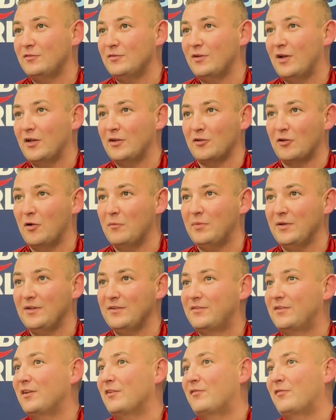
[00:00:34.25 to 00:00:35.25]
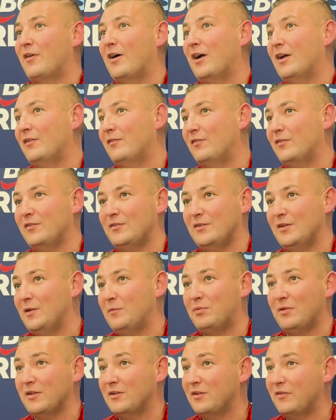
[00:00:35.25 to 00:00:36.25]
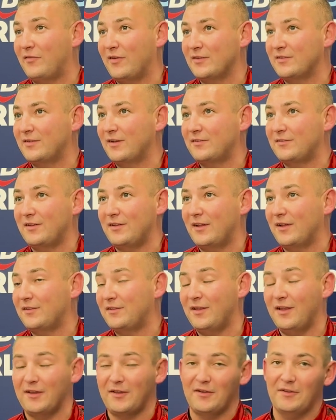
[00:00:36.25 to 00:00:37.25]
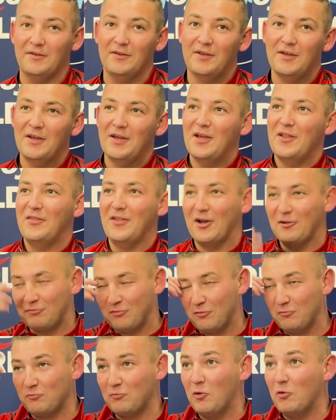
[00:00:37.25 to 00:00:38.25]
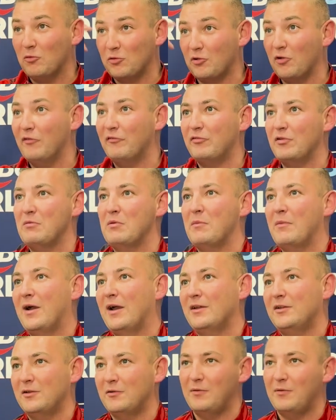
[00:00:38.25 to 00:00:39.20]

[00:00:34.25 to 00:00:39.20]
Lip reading: and I got beat 6-5, and he played in a fantastic last leg, and that's what was going through my mind.